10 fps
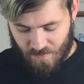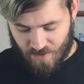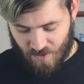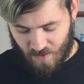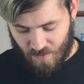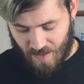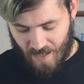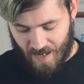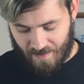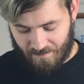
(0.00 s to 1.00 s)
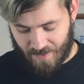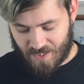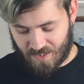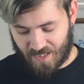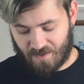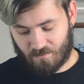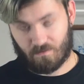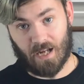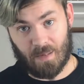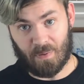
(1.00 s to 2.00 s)
So I recently
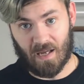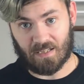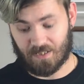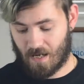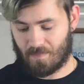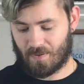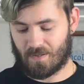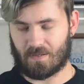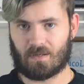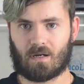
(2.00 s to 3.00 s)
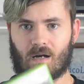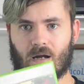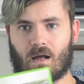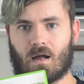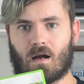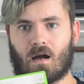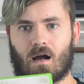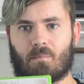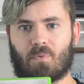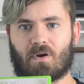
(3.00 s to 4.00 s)
re-picked up
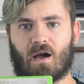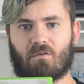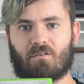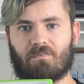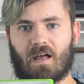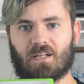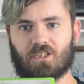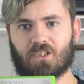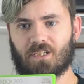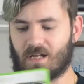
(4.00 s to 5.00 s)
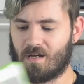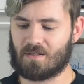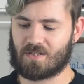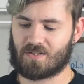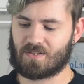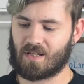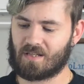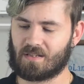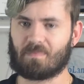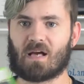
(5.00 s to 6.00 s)
Burnout Revenge. This is like
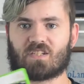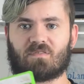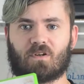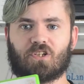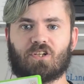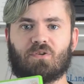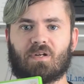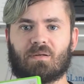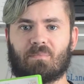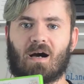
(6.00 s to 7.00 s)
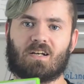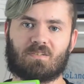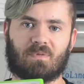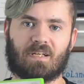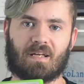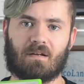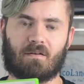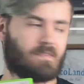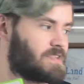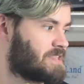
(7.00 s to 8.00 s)
the best version you can possibly get
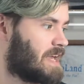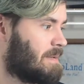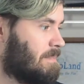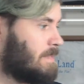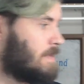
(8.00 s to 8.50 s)
of this game.